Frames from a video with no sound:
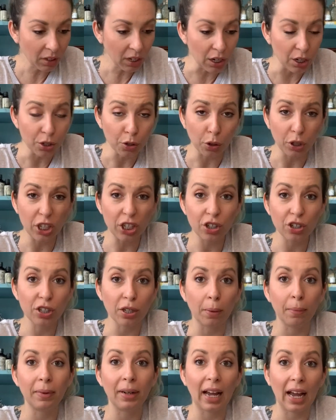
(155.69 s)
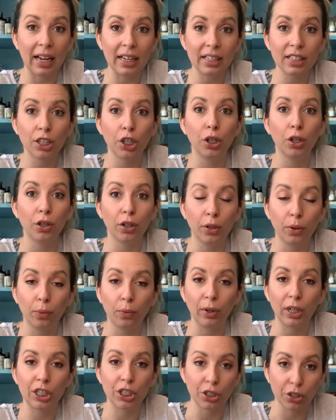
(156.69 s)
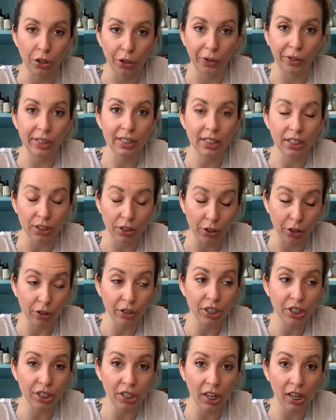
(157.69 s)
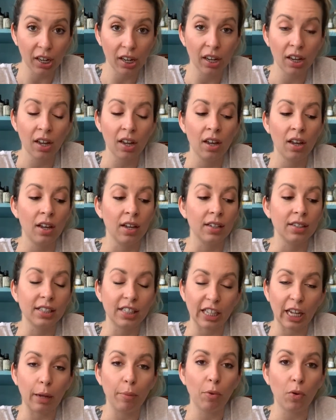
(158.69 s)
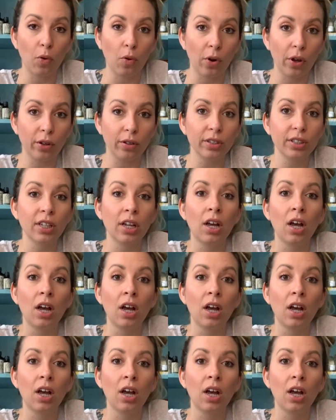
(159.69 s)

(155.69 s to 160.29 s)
So these are some nice, good, rich, nourishing, stable oils.